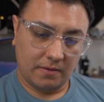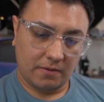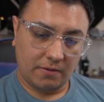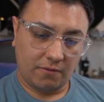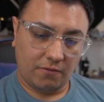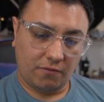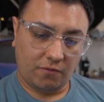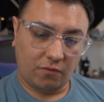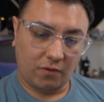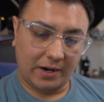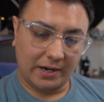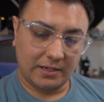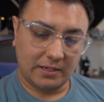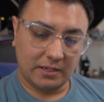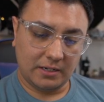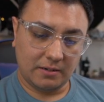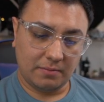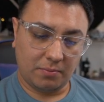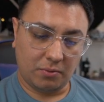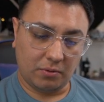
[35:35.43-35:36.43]

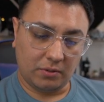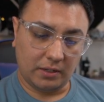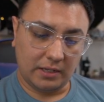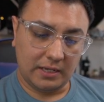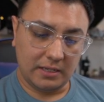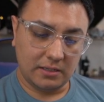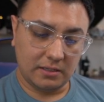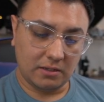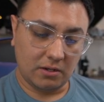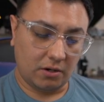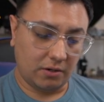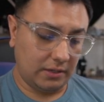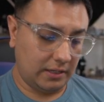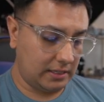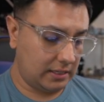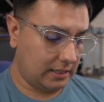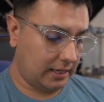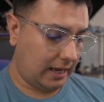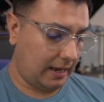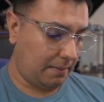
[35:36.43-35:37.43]
Frightened Police. Oh,
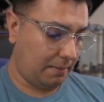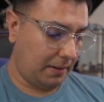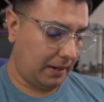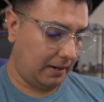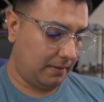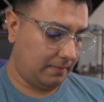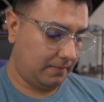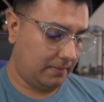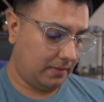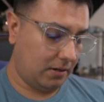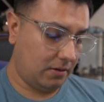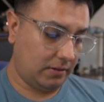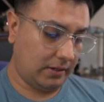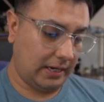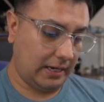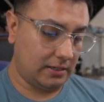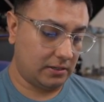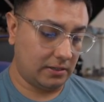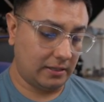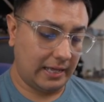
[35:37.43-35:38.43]
this is campaign.
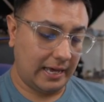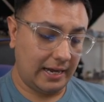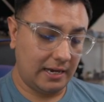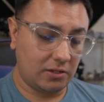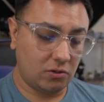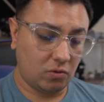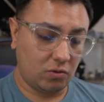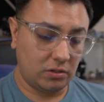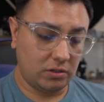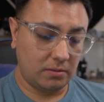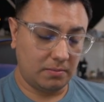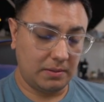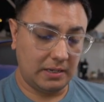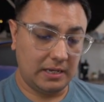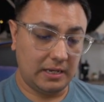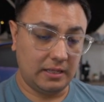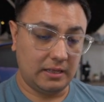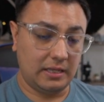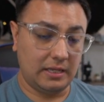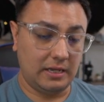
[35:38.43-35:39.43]
Okay, so that is going to
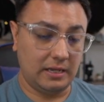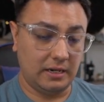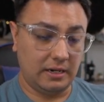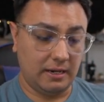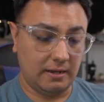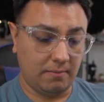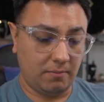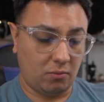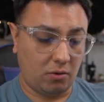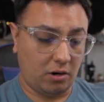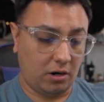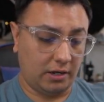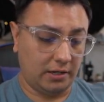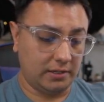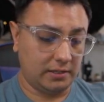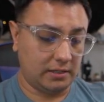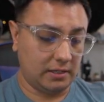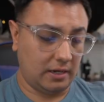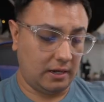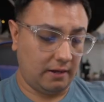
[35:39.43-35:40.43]
be the
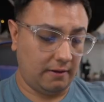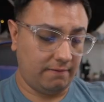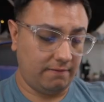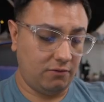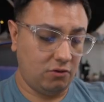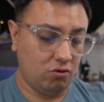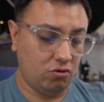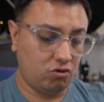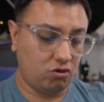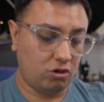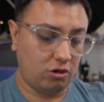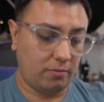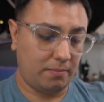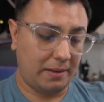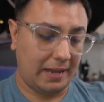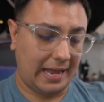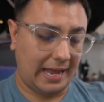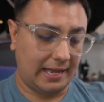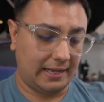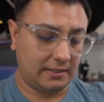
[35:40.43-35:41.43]
Nimrod's future
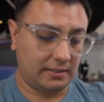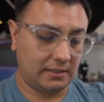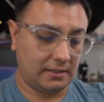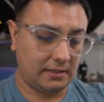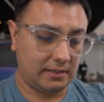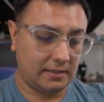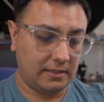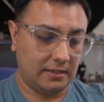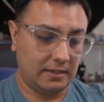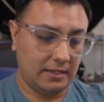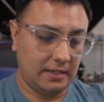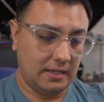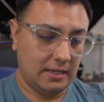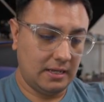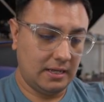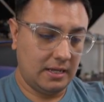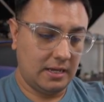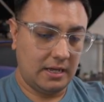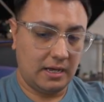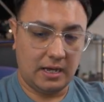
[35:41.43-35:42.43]
past
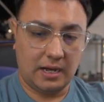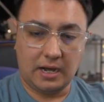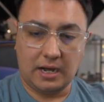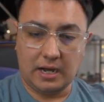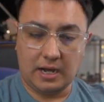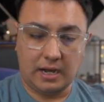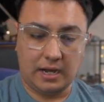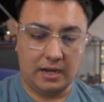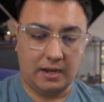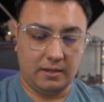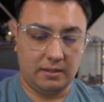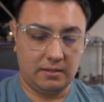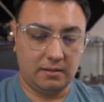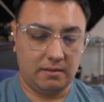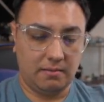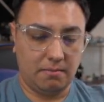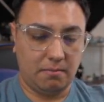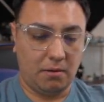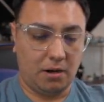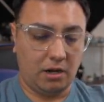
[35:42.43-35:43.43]

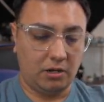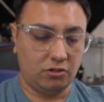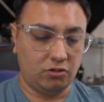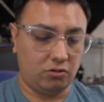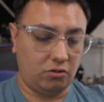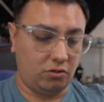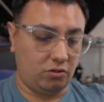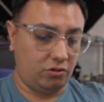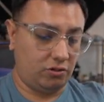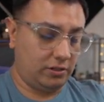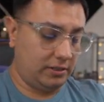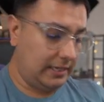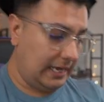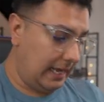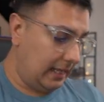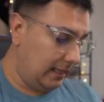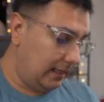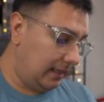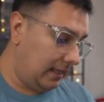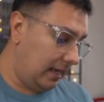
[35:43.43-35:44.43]
modular
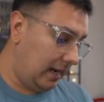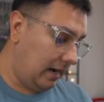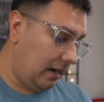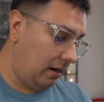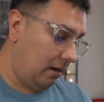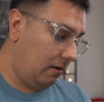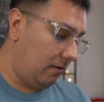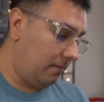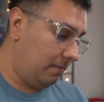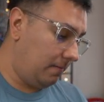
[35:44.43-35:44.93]
set there.